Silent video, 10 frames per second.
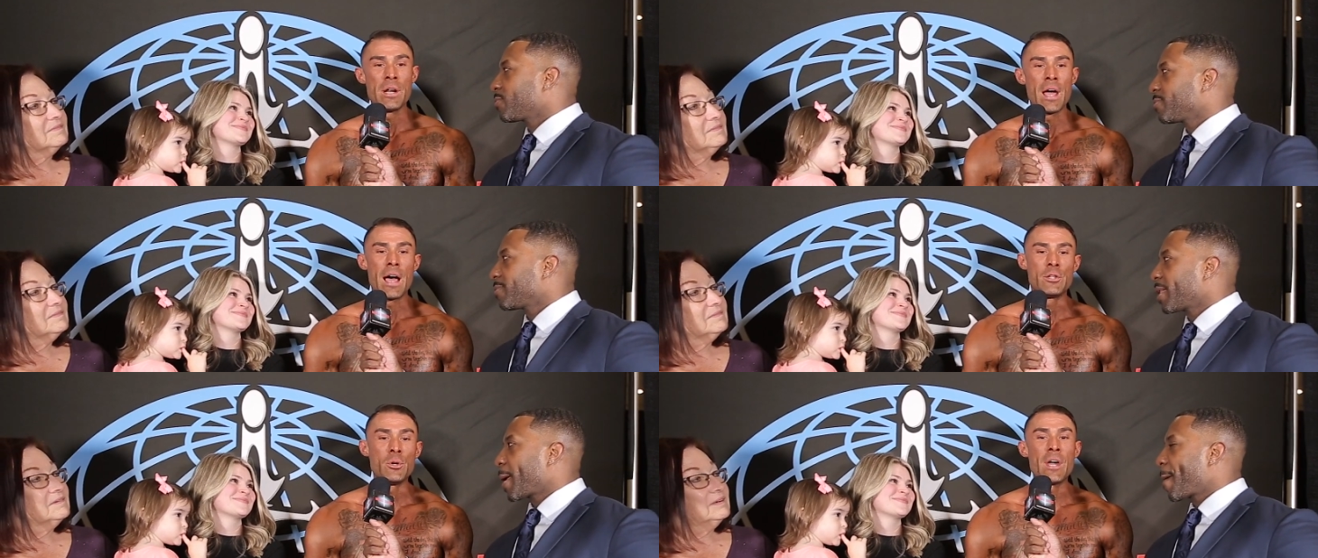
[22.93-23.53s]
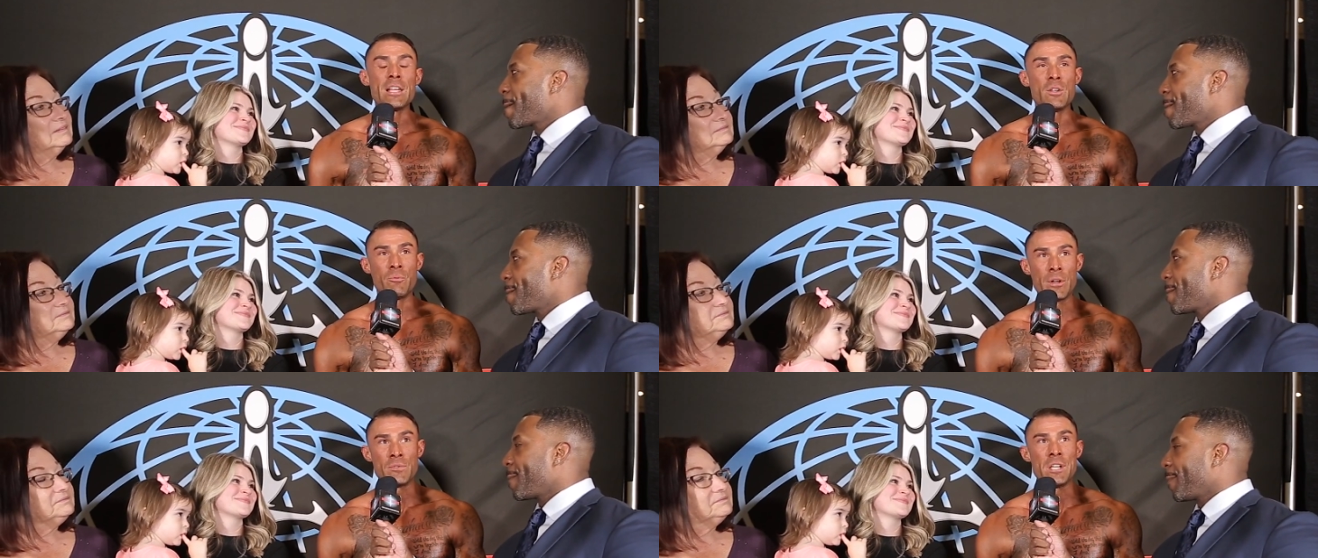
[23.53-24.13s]

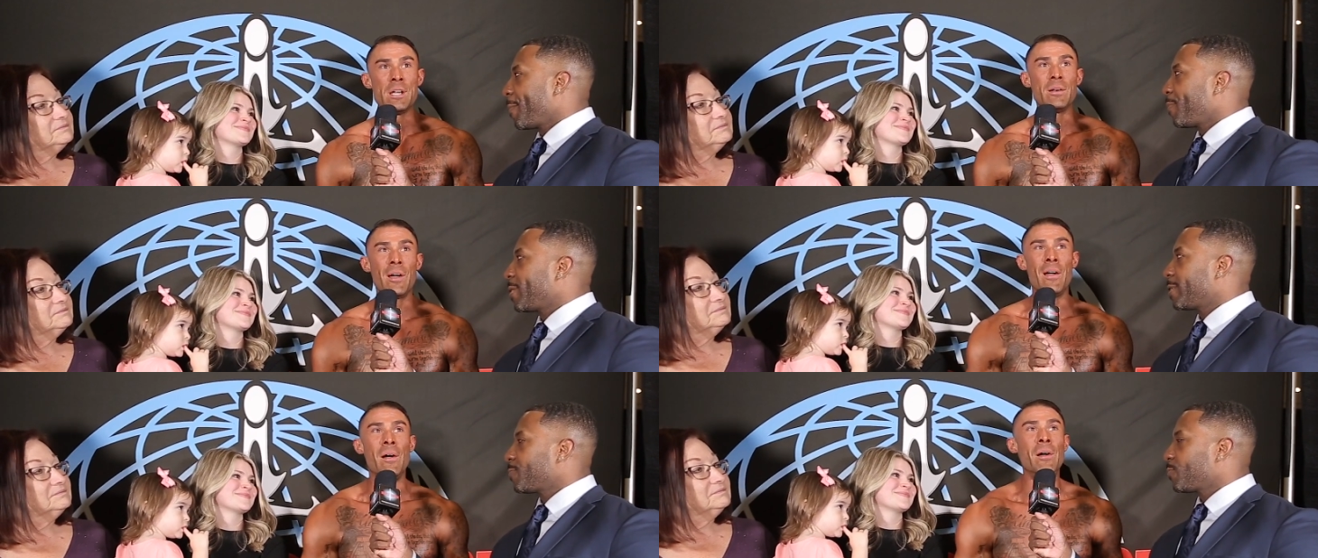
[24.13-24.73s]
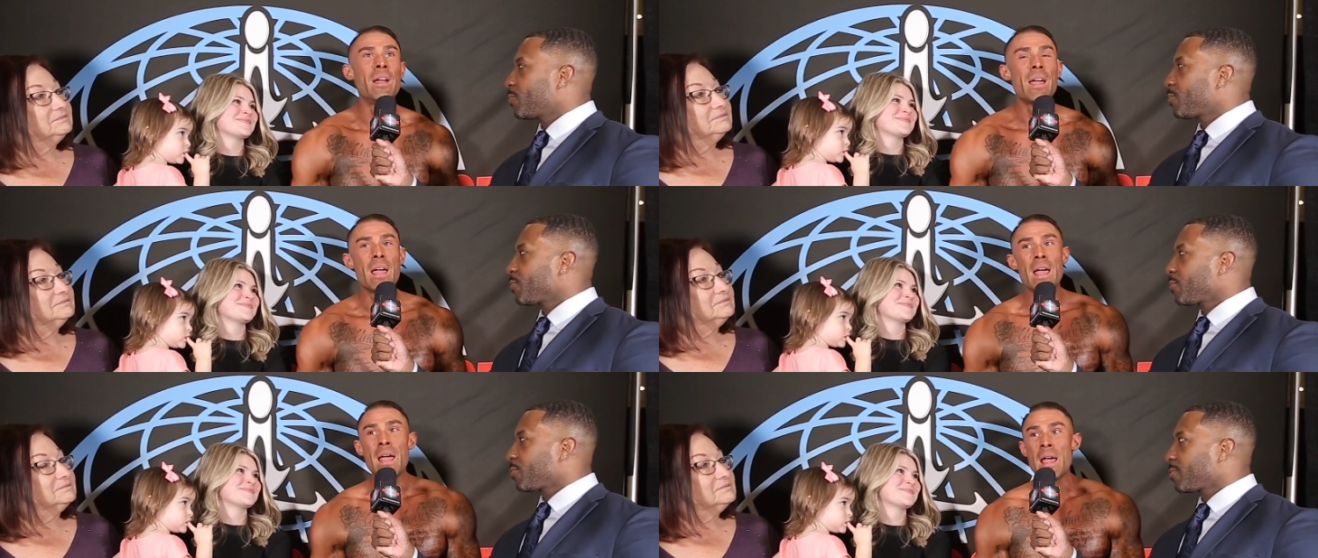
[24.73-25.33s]
Speaker 1: 2015,
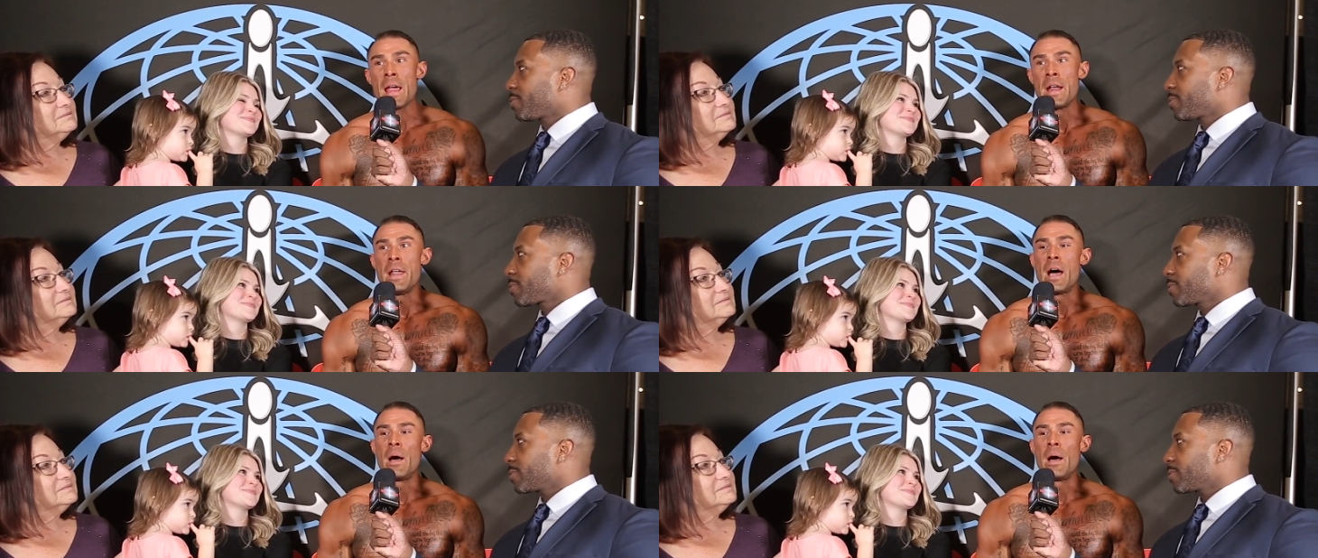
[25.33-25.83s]
and